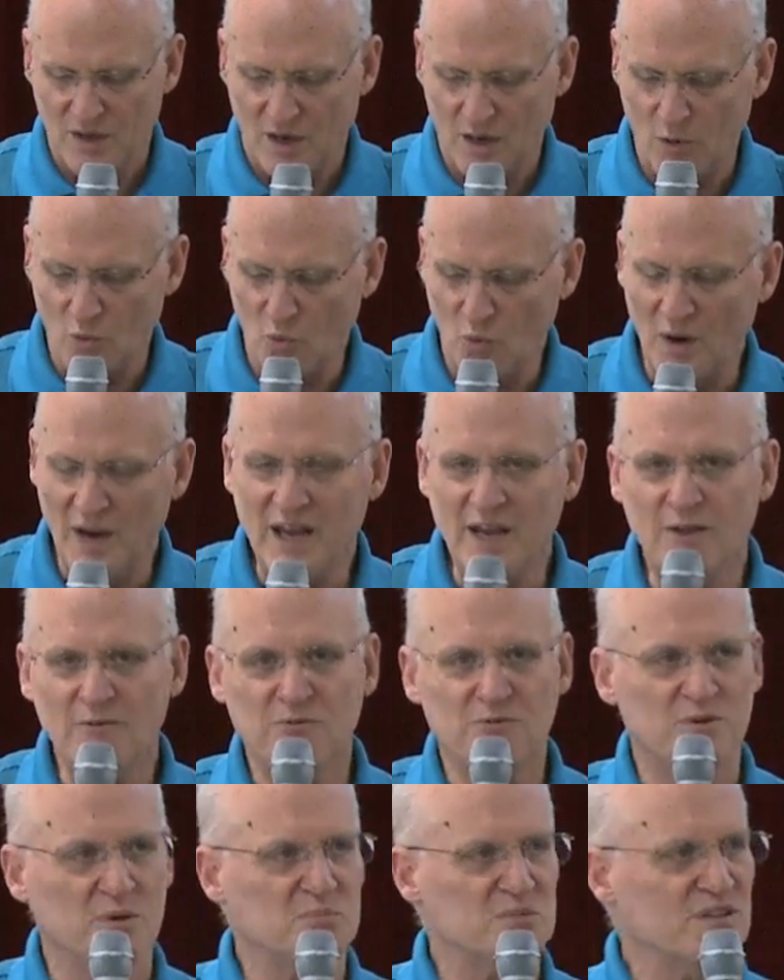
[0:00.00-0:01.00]
away
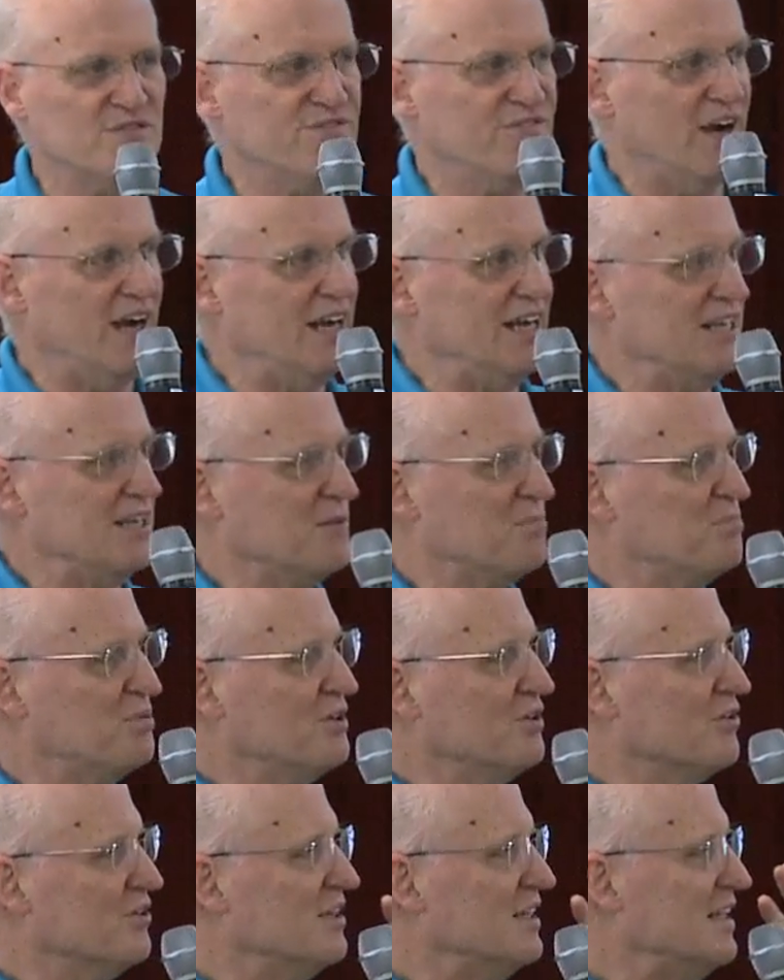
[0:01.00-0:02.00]
from defining
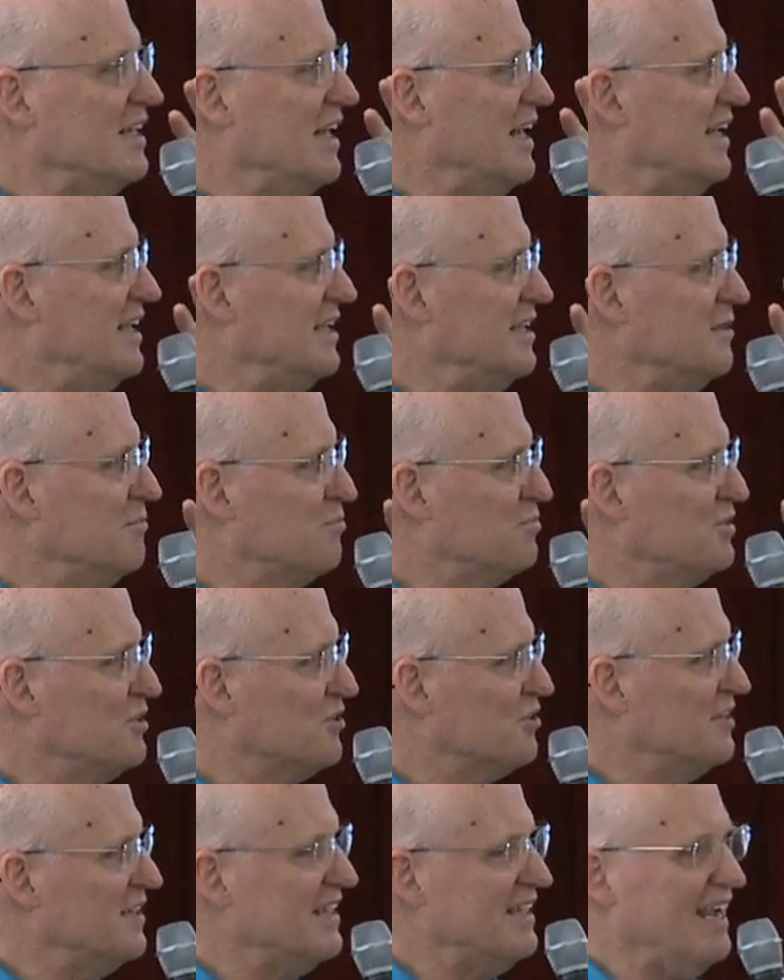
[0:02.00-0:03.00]
purity and
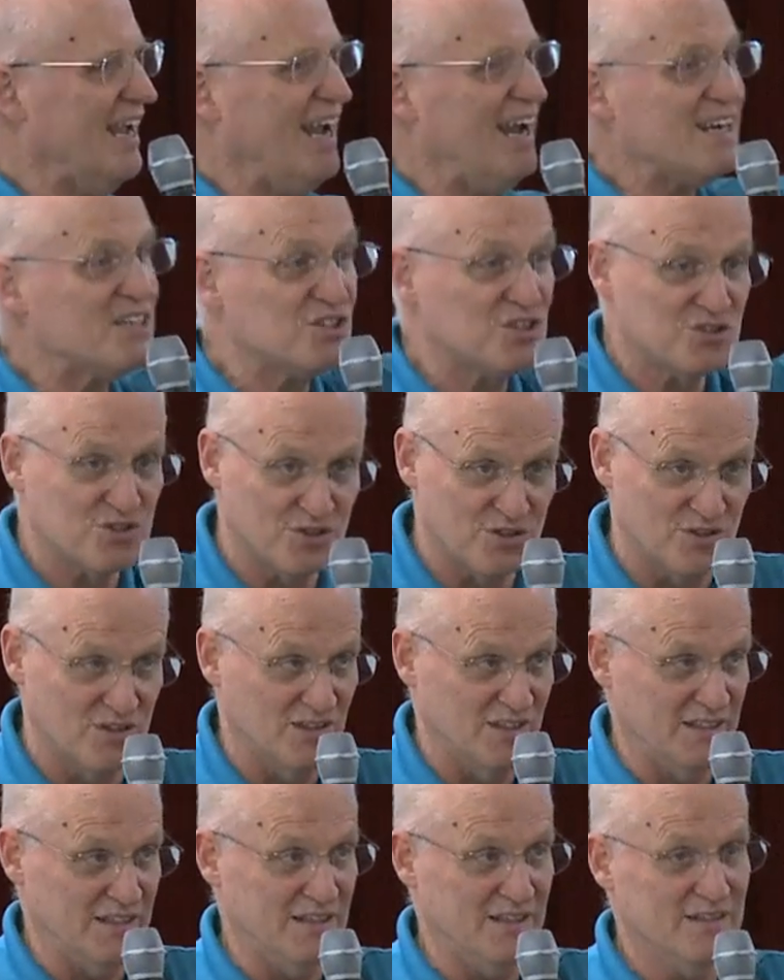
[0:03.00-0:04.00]
impurity
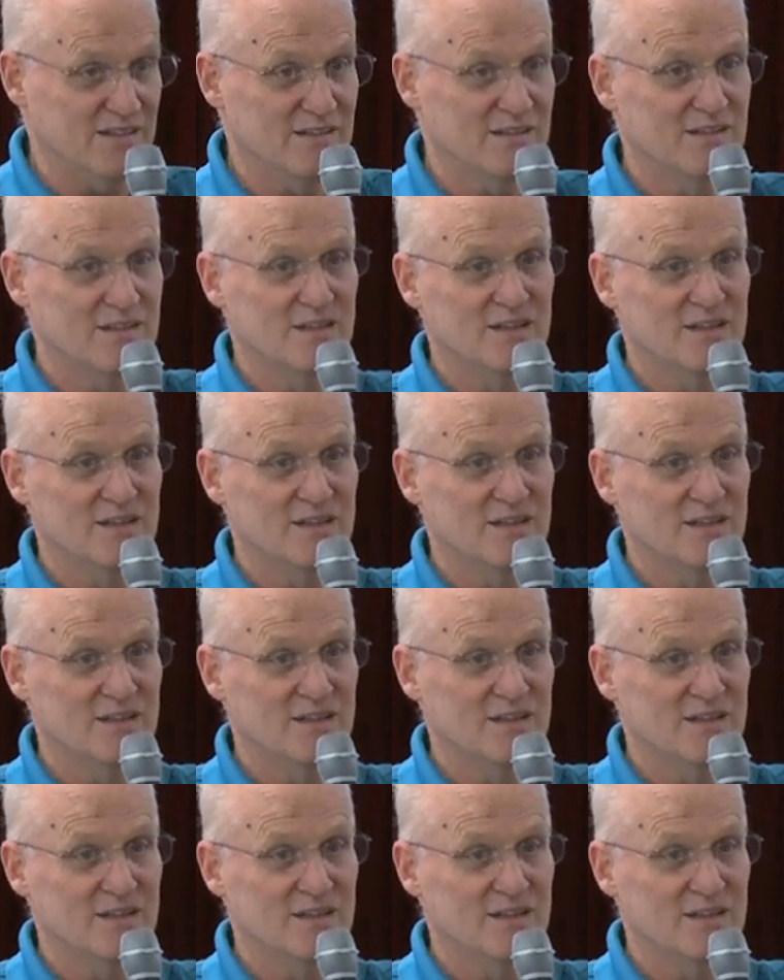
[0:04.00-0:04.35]
externally